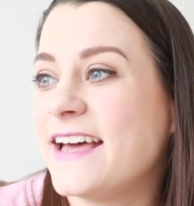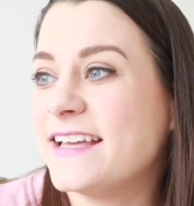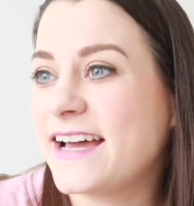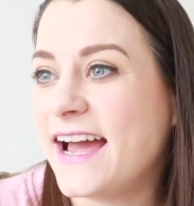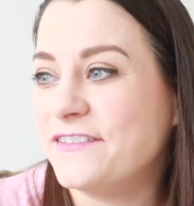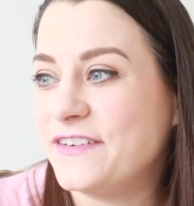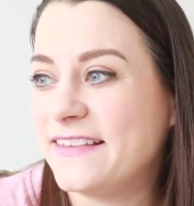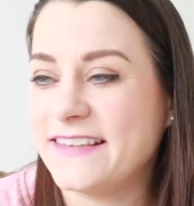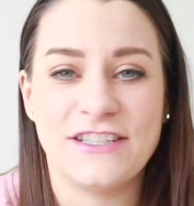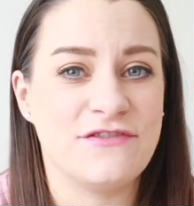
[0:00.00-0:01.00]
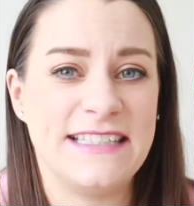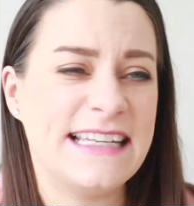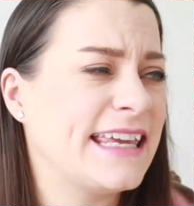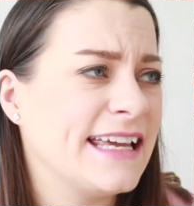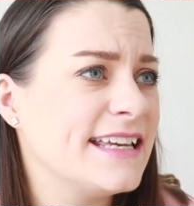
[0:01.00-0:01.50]
and that are kind of like, this is
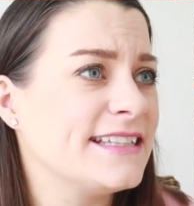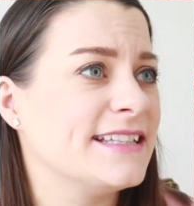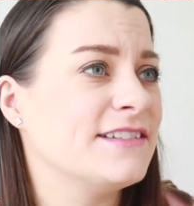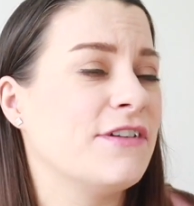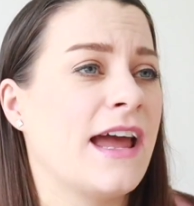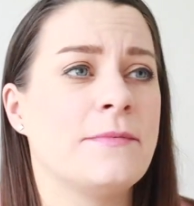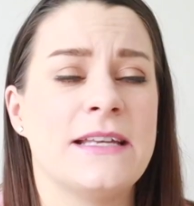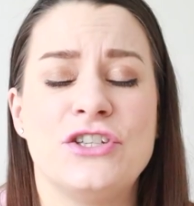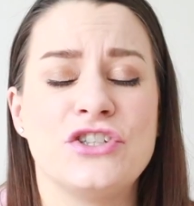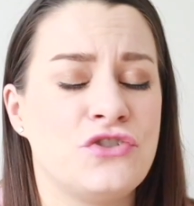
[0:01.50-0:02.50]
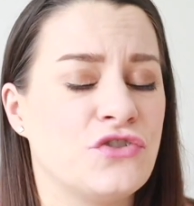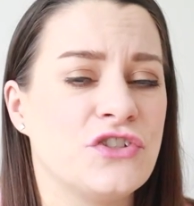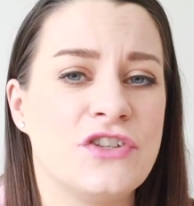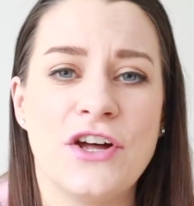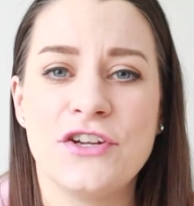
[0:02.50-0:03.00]
ridiculous, and Rahab's like, just
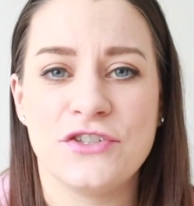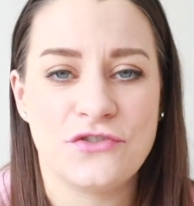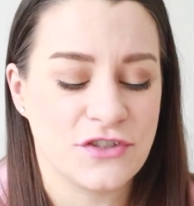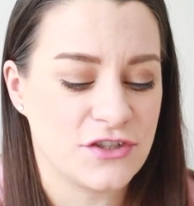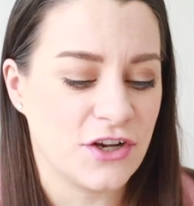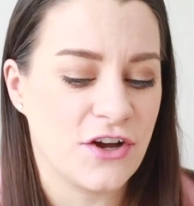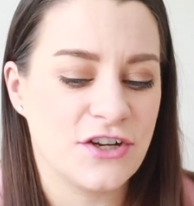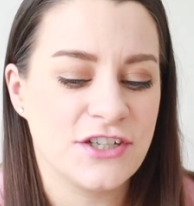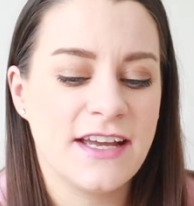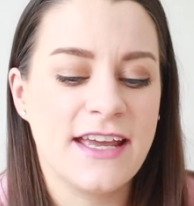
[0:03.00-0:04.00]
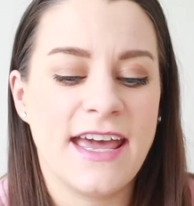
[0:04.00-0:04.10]
trust the Lord, just trust the Lord.